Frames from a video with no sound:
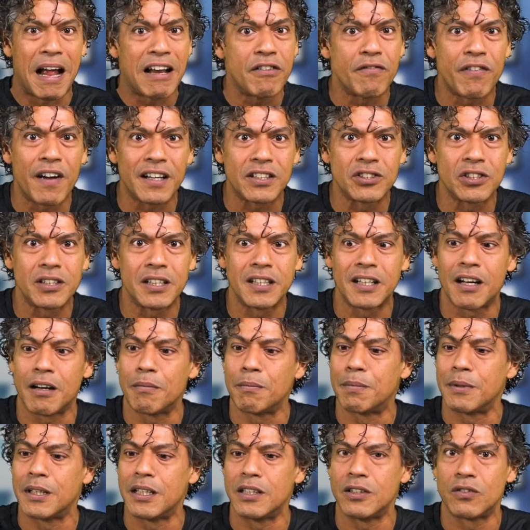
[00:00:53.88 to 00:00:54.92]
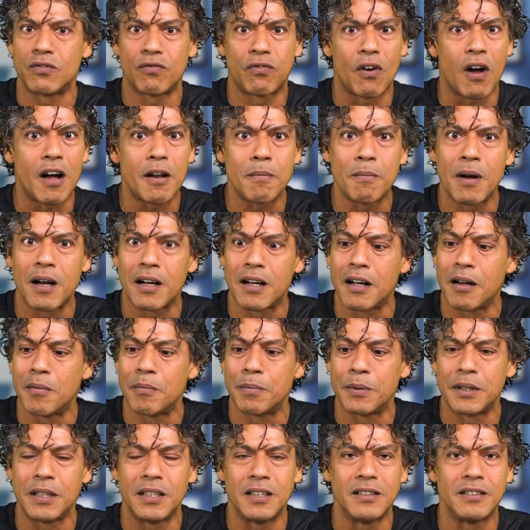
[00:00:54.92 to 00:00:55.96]
Manufacturing companies, pharma
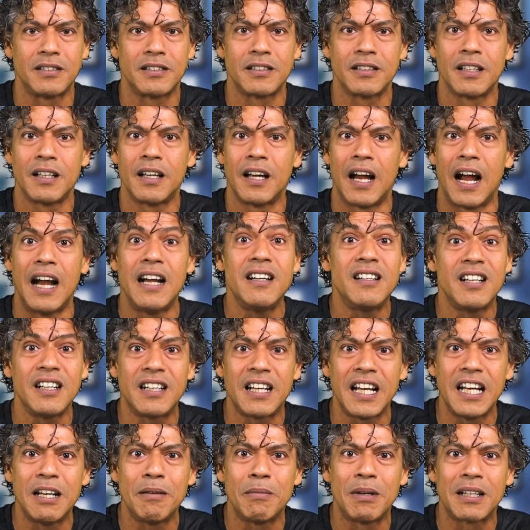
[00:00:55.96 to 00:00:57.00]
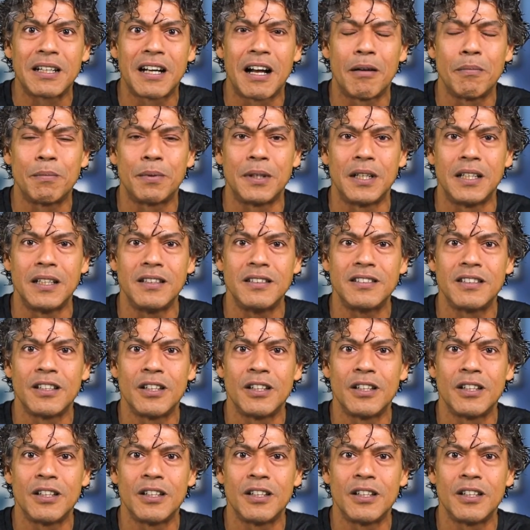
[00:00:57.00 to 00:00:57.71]
companies, entertainment companies